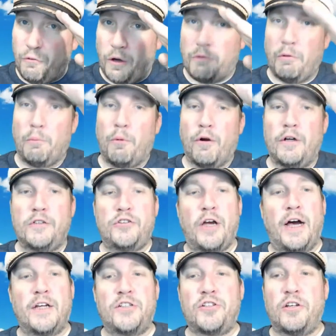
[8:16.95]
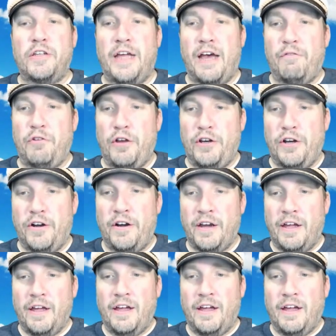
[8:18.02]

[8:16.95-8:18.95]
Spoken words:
Welcome aboard, Josh. Good to have you in here.